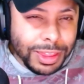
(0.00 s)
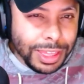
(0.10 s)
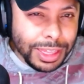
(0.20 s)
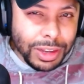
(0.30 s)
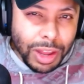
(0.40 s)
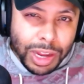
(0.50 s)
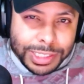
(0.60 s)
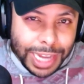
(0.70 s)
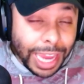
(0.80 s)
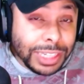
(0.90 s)
the
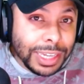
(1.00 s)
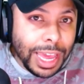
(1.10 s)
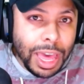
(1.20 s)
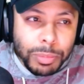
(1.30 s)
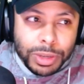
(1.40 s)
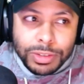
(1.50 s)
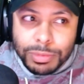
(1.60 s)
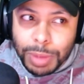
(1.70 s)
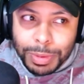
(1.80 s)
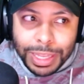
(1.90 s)
launch actually happens,
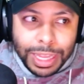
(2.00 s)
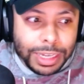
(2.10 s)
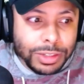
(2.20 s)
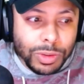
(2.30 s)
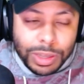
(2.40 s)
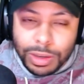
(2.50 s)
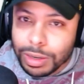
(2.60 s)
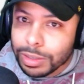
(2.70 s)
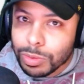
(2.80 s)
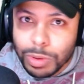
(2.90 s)
maybe like
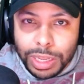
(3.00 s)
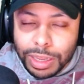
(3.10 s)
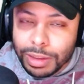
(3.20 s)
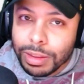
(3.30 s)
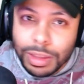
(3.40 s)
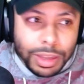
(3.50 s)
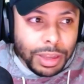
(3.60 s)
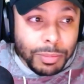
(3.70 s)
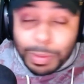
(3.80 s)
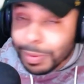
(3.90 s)
10, 20,
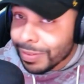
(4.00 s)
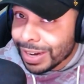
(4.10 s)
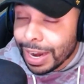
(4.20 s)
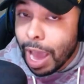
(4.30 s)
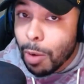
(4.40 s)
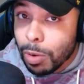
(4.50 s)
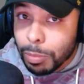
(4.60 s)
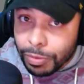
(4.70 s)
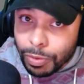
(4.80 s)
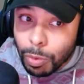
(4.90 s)
maybe even an hour
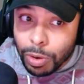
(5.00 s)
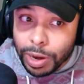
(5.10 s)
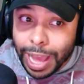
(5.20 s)
before it